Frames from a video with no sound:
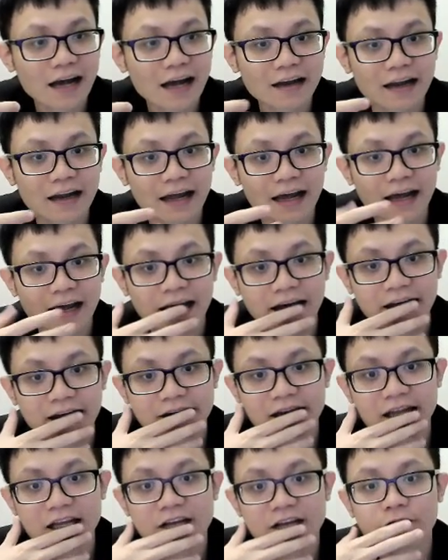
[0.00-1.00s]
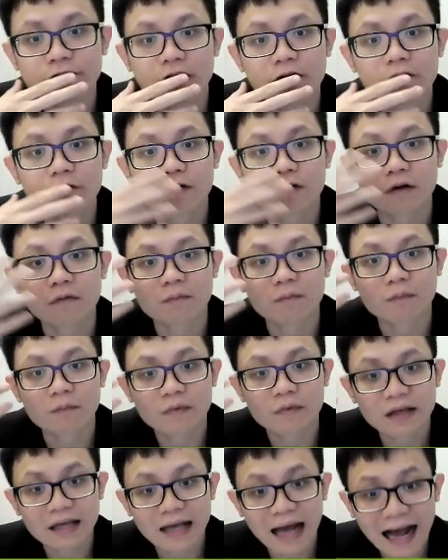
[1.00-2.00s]
and it formed from
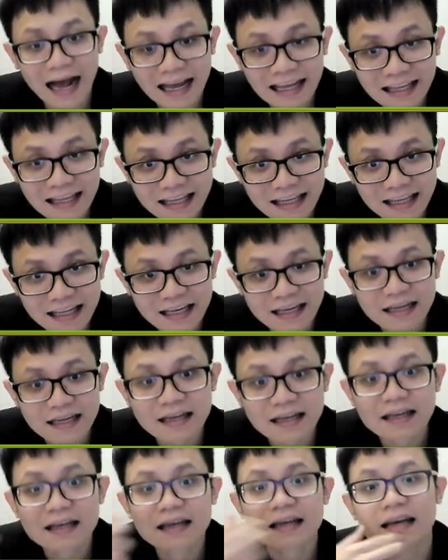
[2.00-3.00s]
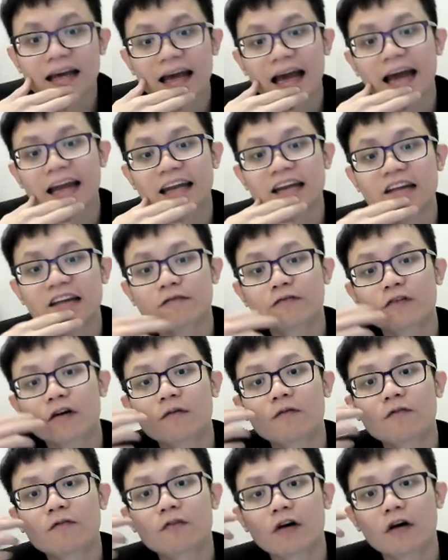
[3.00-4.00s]
high heat and it
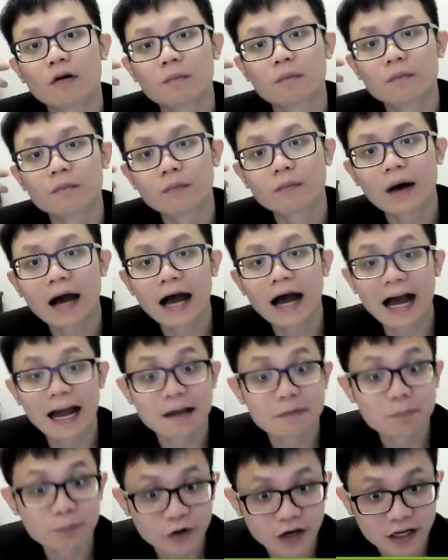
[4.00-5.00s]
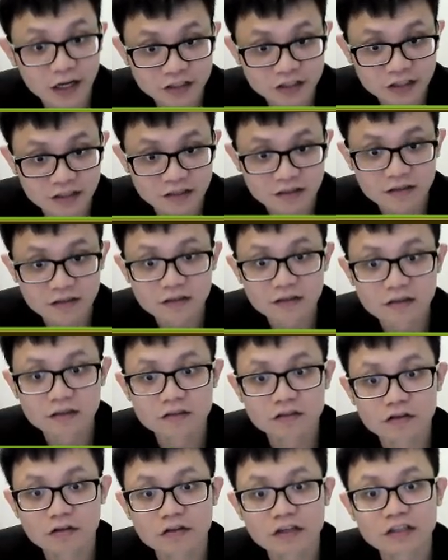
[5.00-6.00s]
formed from high pressure.
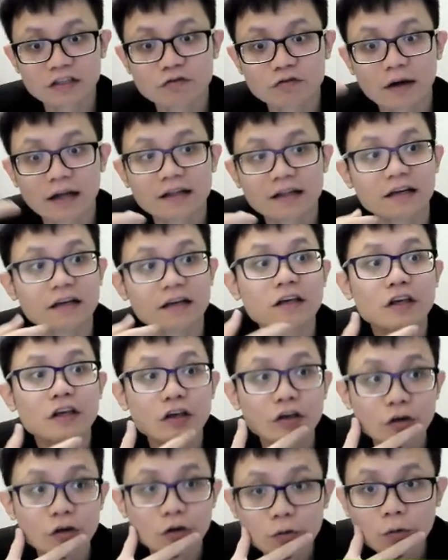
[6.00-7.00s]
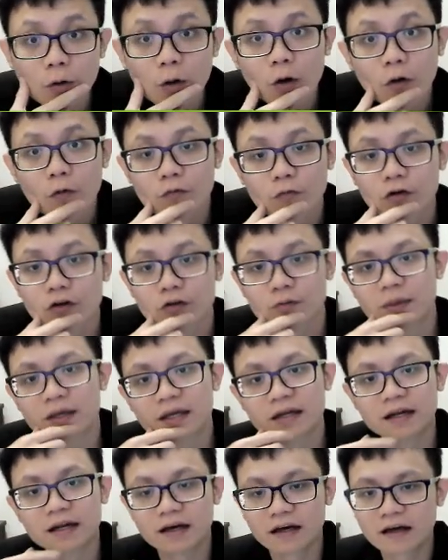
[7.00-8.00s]
So this one, the Q, will be
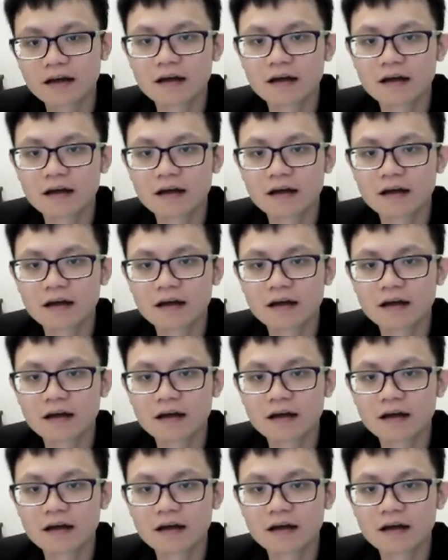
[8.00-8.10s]
the